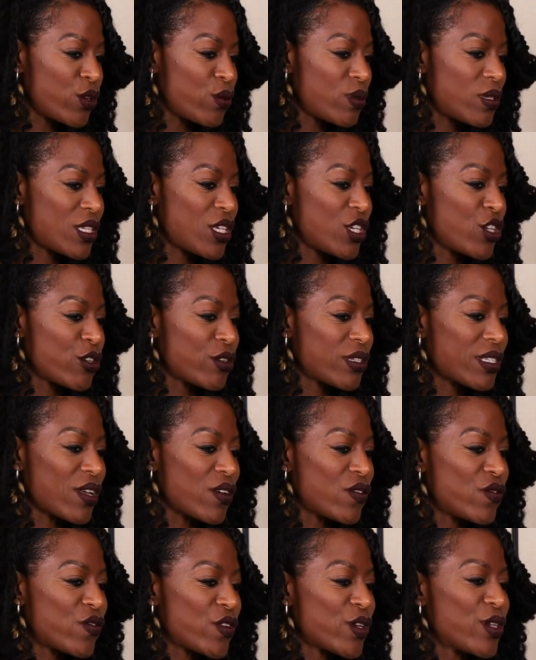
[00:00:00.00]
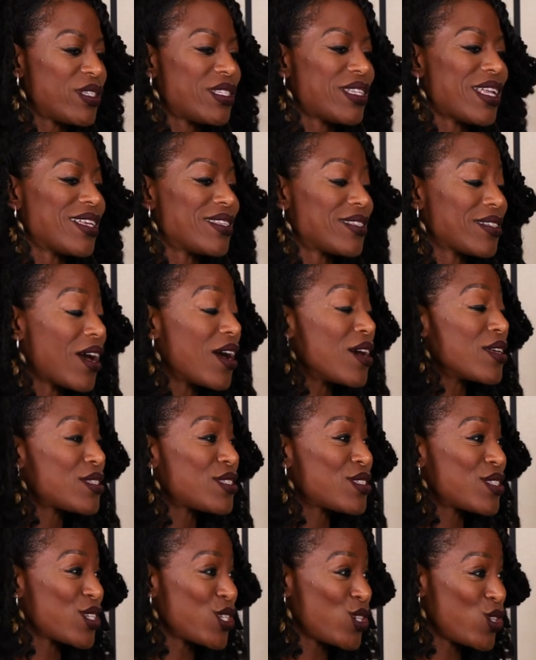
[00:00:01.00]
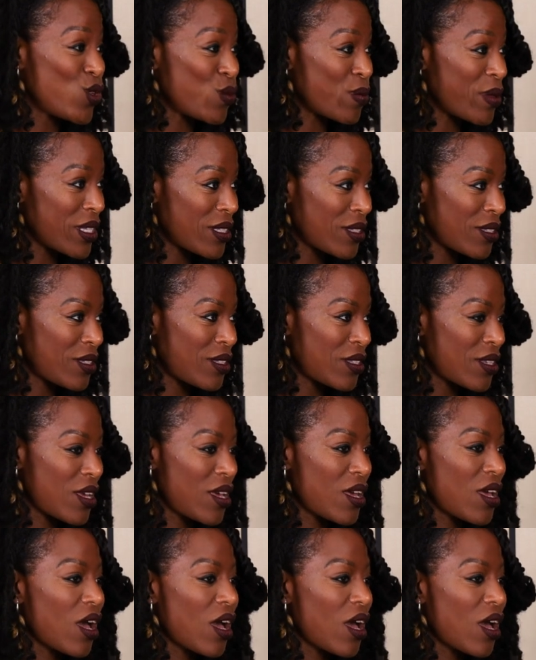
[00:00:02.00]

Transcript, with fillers: you see yourself first as us, the humans,